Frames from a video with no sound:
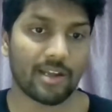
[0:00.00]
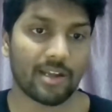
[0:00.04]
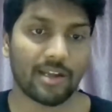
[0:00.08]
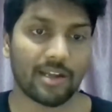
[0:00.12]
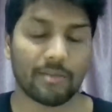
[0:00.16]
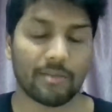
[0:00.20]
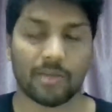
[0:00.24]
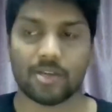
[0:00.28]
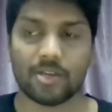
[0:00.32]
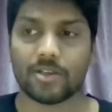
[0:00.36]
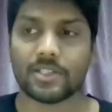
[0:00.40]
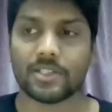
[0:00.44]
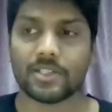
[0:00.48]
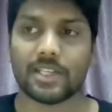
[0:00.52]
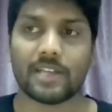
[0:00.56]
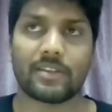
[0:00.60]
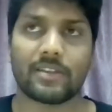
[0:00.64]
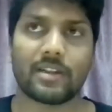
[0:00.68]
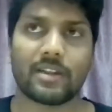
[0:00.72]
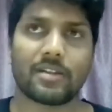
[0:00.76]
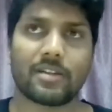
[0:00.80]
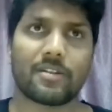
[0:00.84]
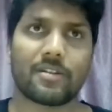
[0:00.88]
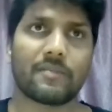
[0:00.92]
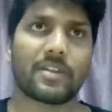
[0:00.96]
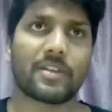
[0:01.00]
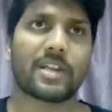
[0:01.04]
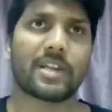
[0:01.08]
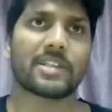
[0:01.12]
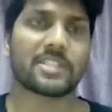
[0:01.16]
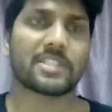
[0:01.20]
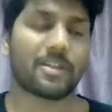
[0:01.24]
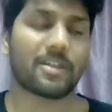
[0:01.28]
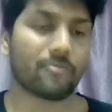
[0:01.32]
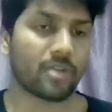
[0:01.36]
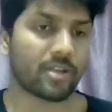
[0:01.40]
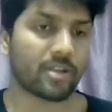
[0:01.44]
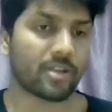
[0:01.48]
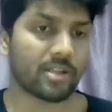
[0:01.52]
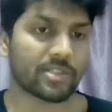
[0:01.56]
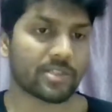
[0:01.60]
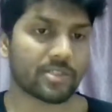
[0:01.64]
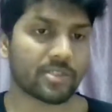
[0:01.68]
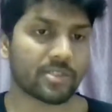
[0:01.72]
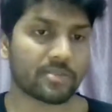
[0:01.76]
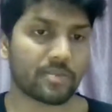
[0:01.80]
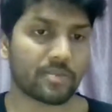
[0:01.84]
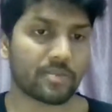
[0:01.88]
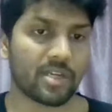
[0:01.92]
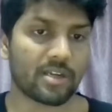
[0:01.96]
Because at the end of the day, someone needs
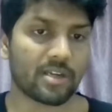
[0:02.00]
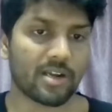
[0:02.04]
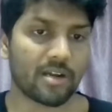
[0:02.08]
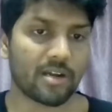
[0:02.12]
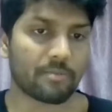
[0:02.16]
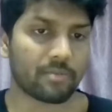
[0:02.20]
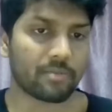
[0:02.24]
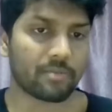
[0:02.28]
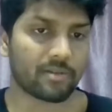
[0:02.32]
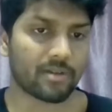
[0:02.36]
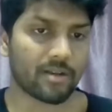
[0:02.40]
to speak up.